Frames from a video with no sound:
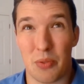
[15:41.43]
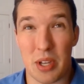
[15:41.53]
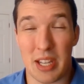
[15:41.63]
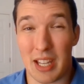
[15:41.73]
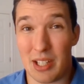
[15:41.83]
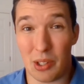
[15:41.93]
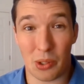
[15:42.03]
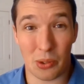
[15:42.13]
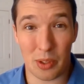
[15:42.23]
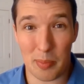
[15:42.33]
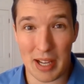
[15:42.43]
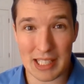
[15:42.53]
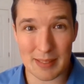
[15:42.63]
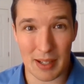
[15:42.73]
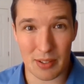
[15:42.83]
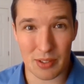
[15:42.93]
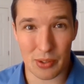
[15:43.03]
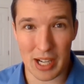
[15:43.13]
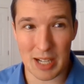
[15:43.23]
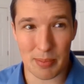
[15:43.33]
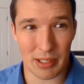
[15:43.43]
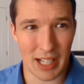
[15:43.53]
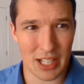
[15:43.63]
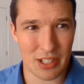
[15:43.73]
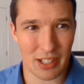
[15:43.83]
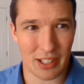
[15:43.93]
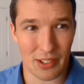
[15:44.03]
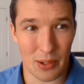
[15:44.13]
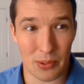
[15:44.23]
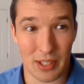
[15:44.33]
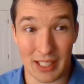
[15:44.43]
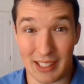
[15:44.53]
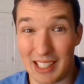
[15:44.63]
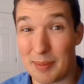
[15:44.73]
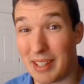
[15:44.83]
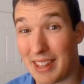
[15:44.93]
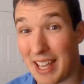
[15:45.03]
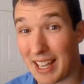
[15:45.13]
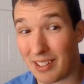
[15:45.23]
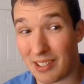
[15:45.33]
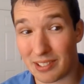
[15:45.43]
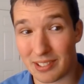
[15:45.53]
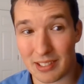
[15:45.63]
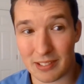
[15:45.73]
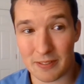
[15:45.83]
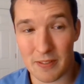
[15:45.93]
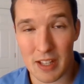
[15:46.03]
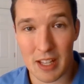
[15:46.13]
We can get into whole debates about trade protection because those can limit that also.